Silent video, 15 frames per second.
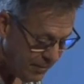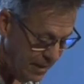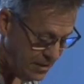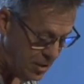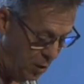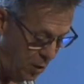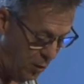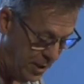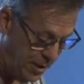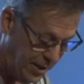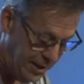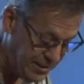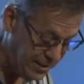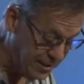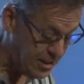And so what,
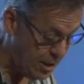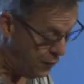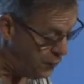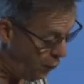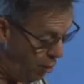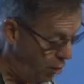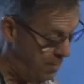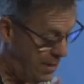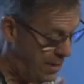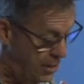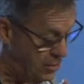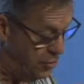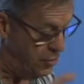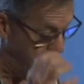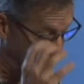he says, Therefore, because you're